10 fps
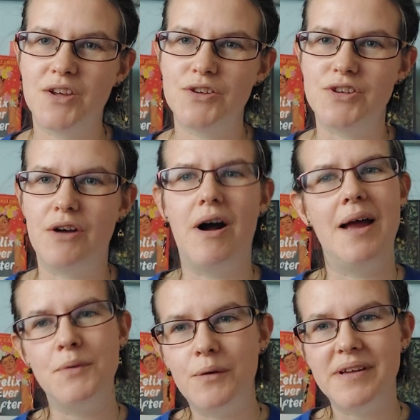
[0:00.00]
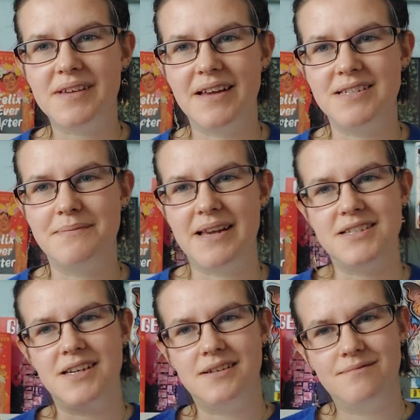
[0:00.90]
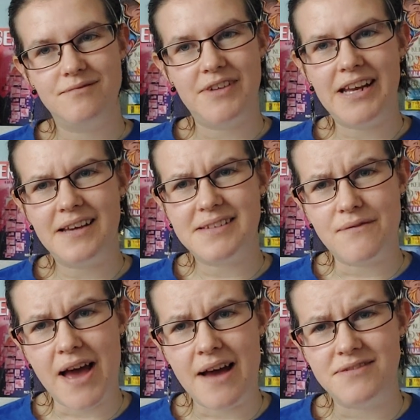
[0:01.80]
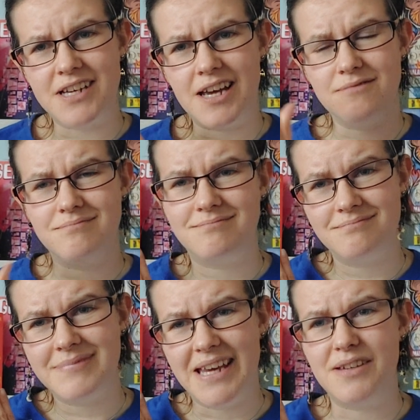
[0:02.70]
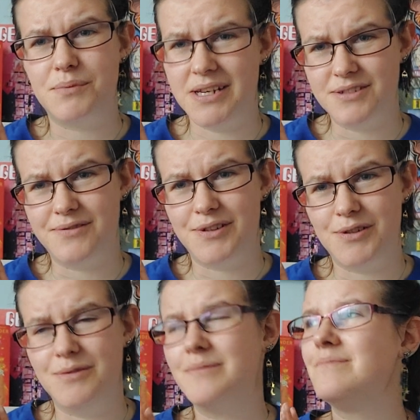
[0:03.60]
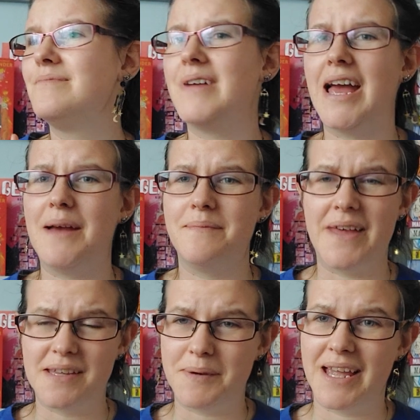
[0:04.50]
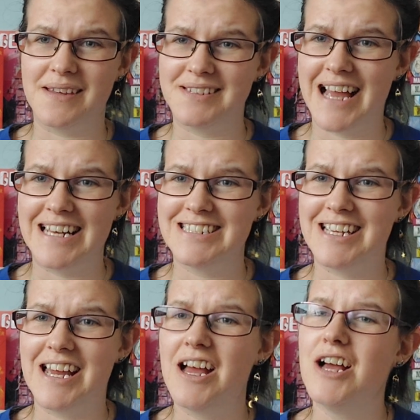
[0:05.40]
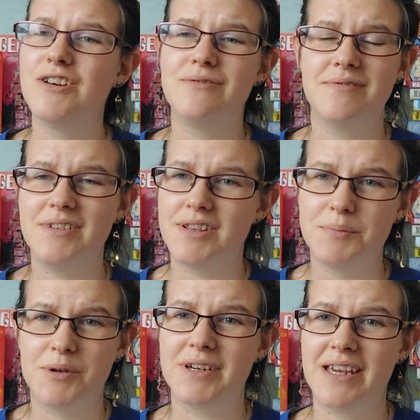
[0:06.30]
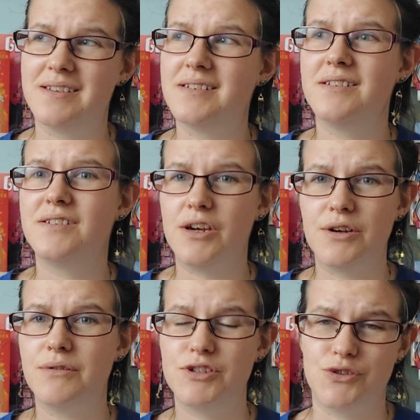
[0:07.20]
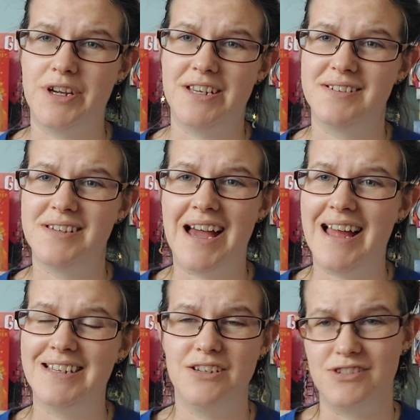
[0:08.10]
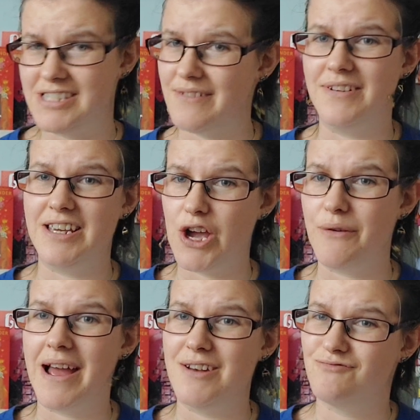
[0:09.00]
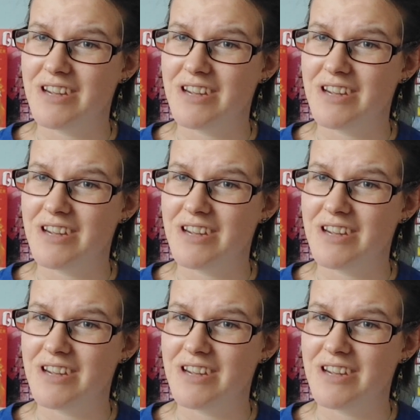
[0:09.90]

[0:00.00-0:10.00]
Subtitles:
So I'm always going to mention Felix Ever After. He's wonderful. That's by Case and Callender. The book is so joyous and you should definitely go and